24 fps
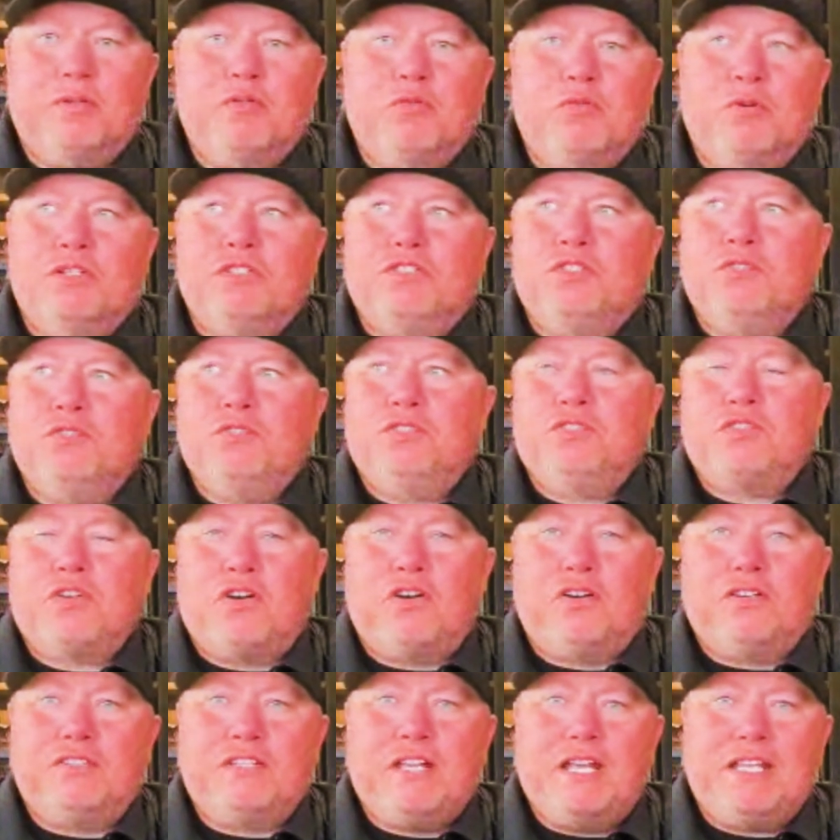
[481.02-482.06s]
but once you
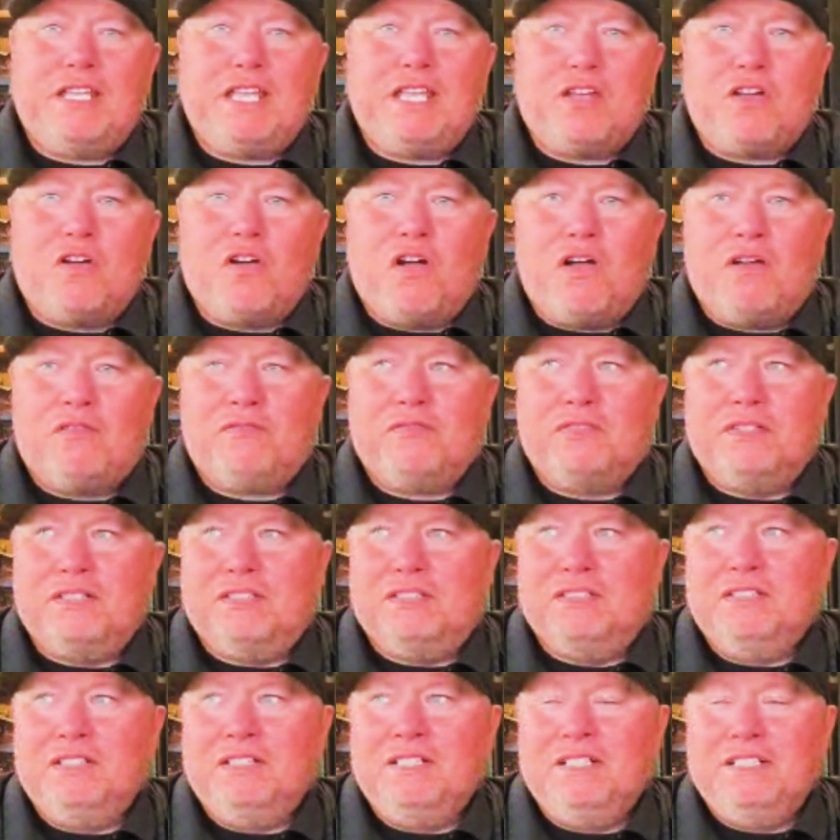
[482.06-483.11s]
start taking off
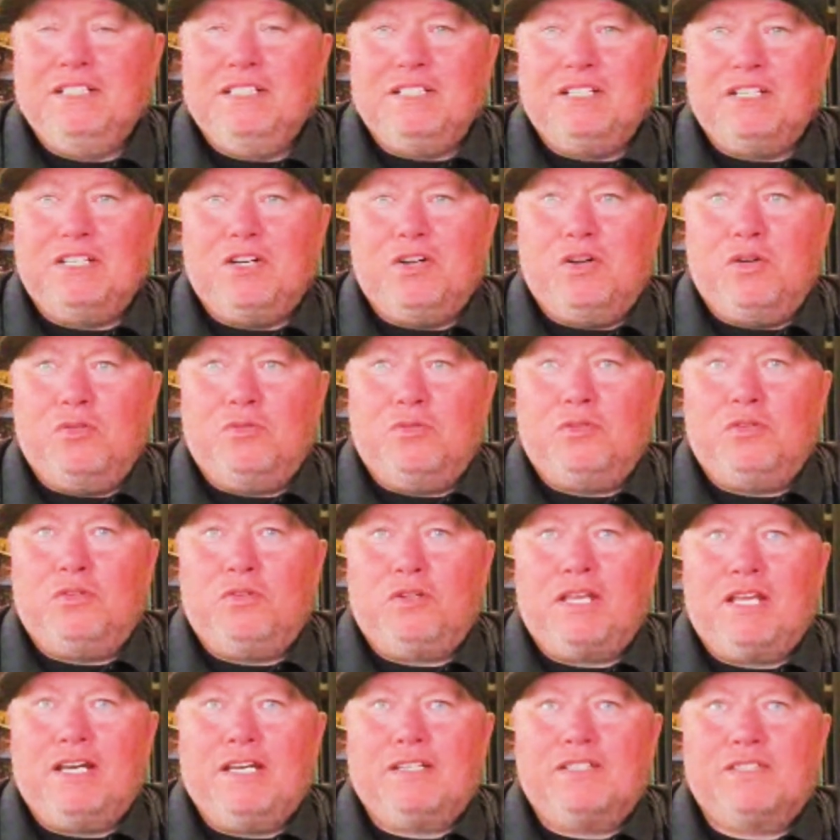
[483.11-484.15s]
and, you know, you're
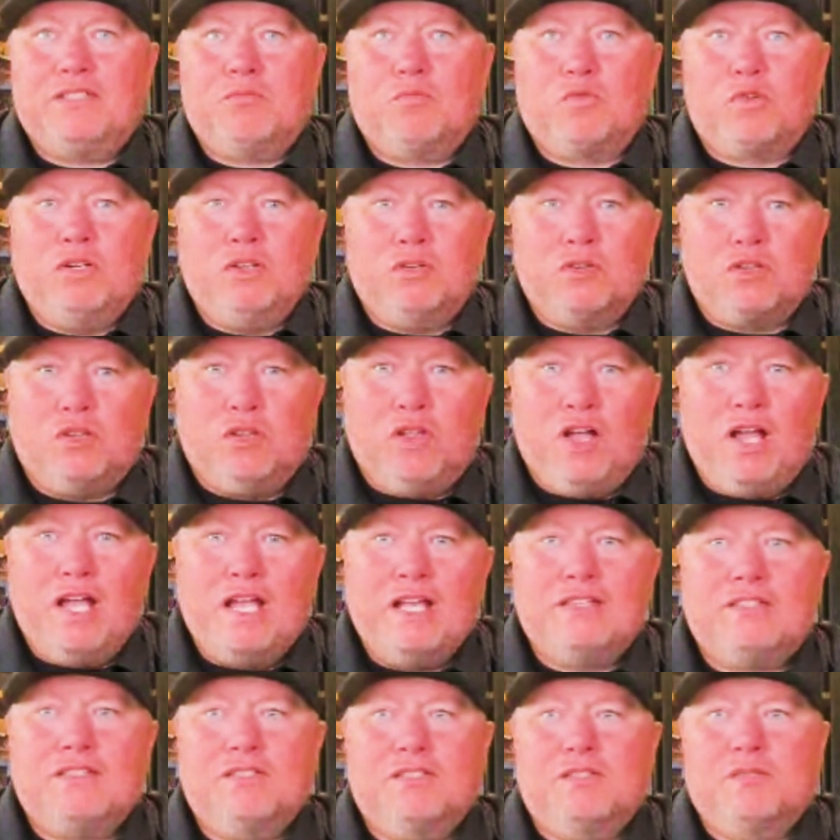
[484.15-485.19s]
getting some real
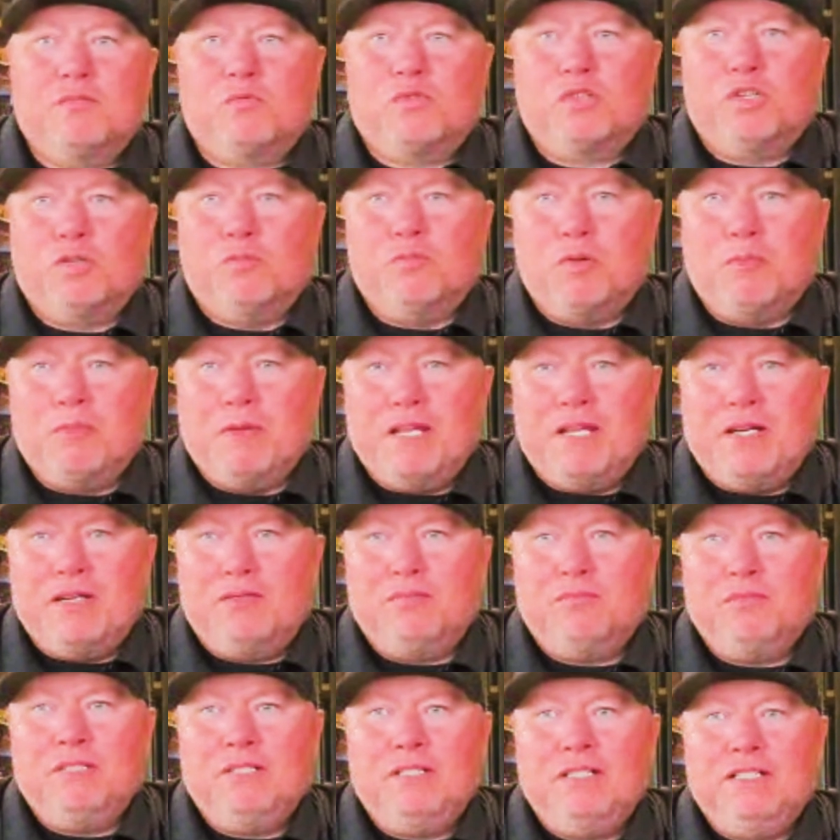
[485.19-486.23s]
clients and some real
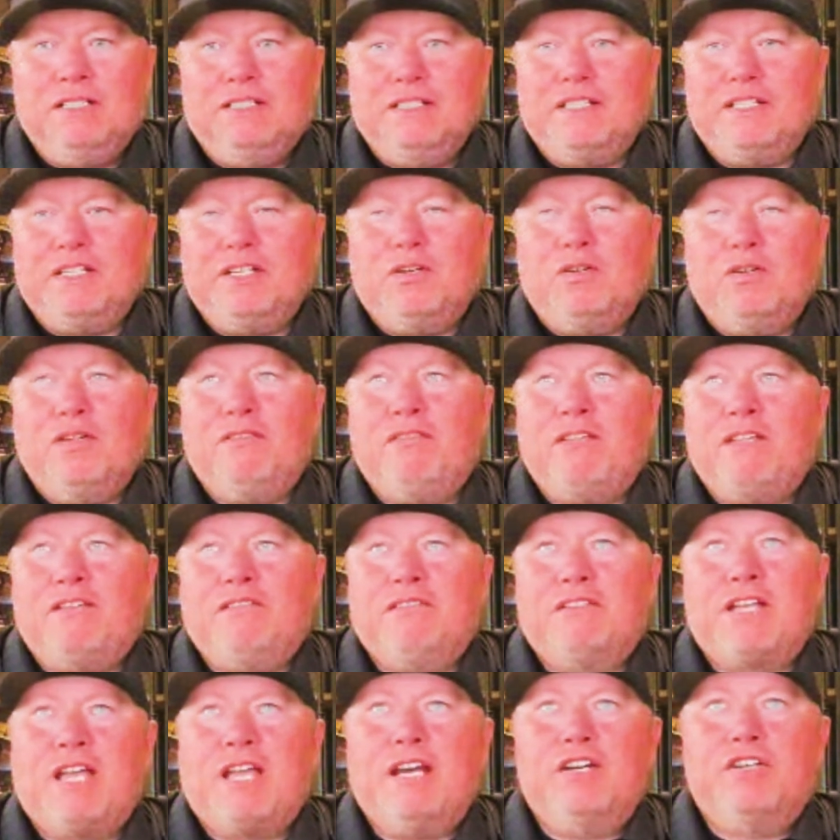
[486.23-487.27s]
momentum, you know, and
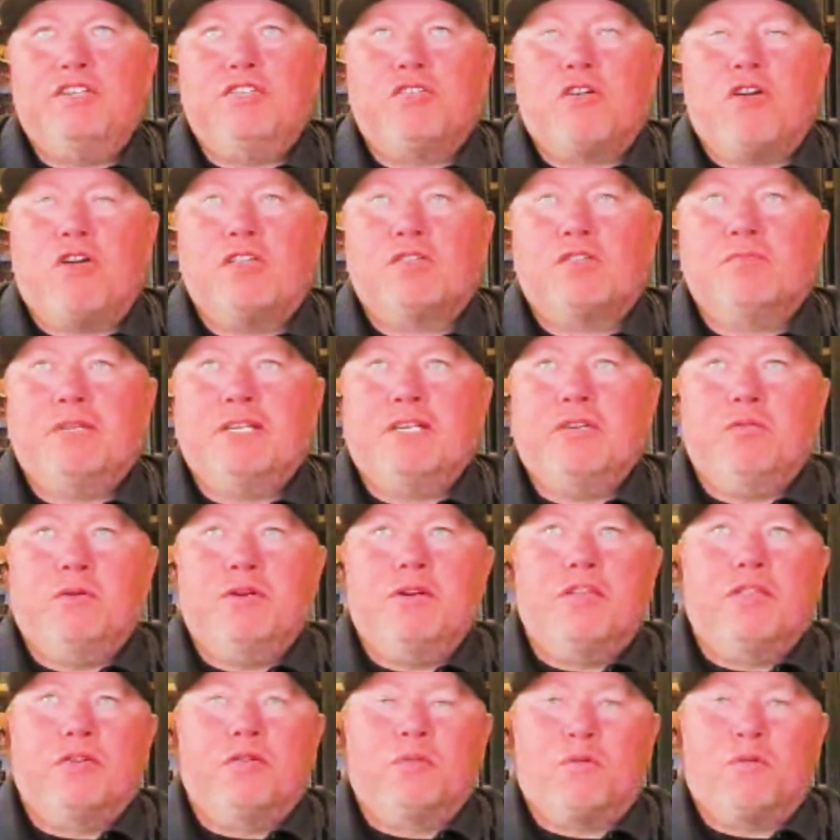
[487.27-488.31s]
it kind of draws me to
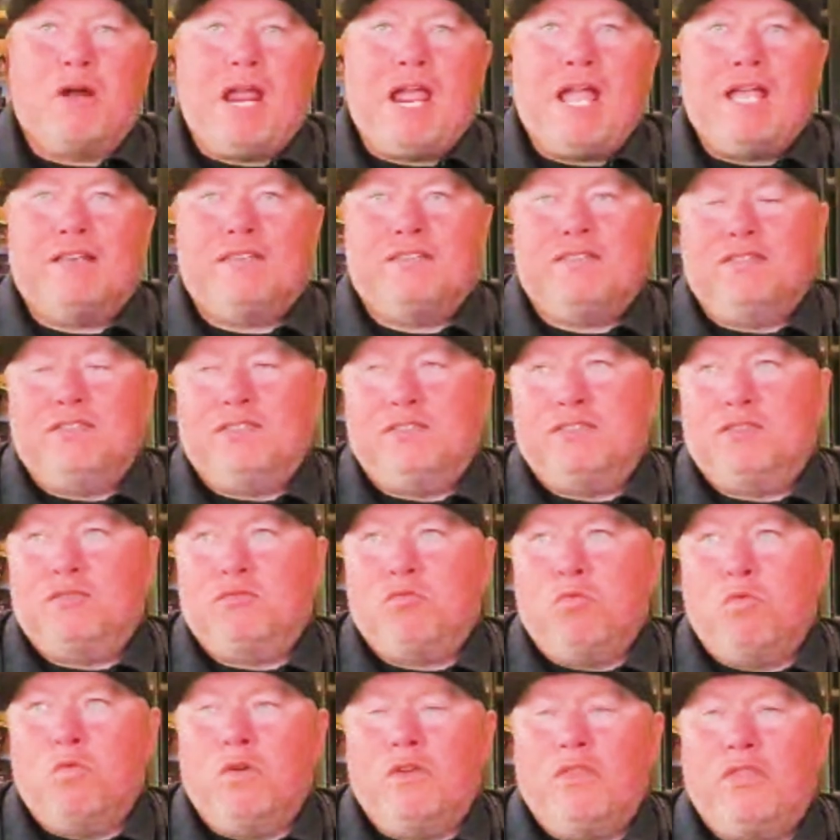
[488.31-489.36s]
another rant is
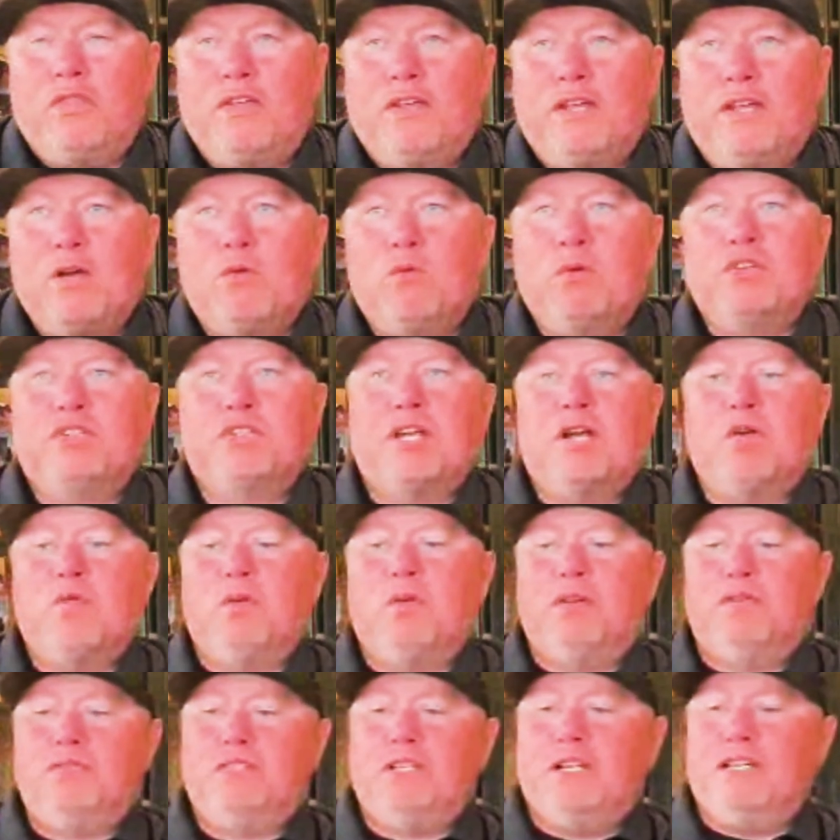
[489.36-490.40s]
one yeah. thing I wish I
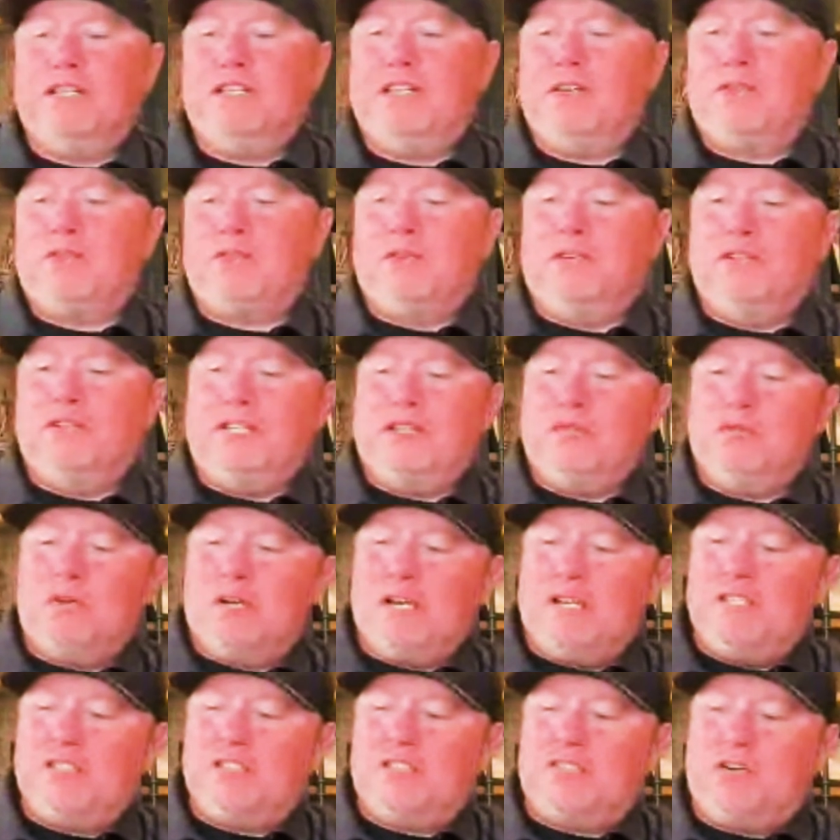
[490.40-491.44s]
would have done differently when
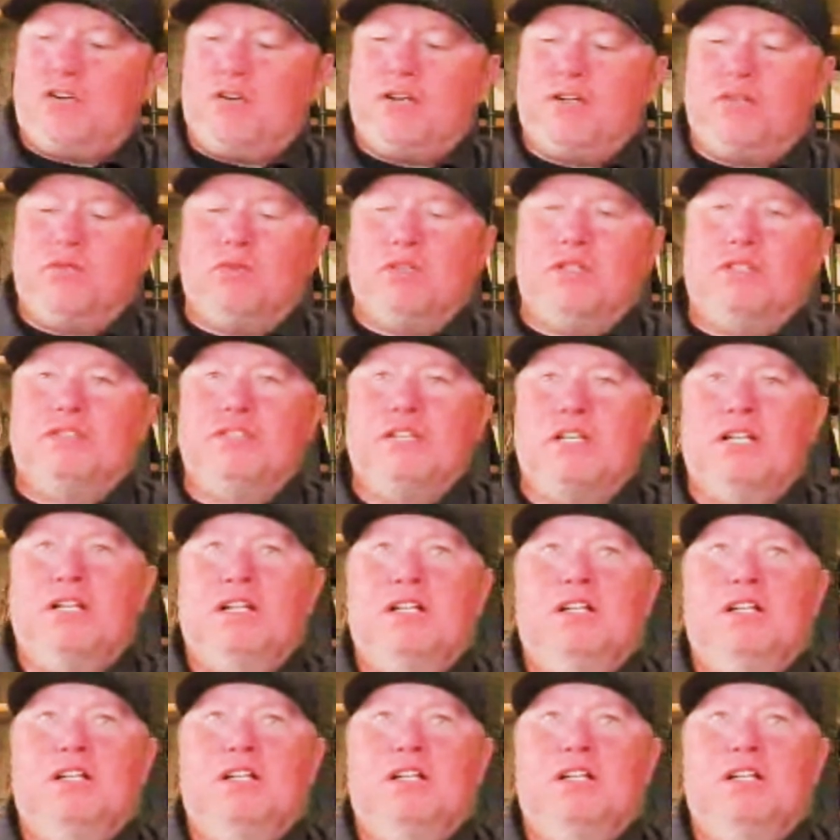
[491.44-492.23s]
I started was